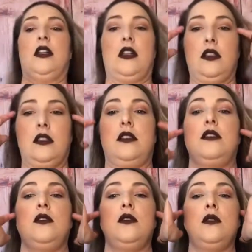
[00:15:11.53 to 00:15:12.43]
Let's
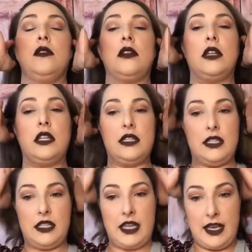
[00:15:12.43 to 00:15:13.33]
do the
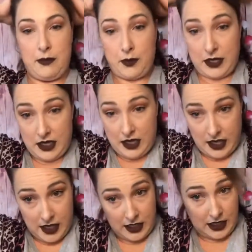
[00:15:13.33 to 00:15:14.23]
top
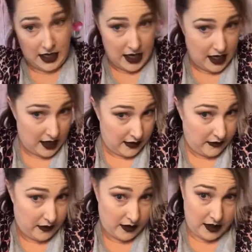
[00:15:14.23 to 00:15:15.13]
knot kind
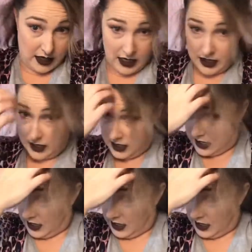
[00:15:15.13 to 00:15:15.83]
of day.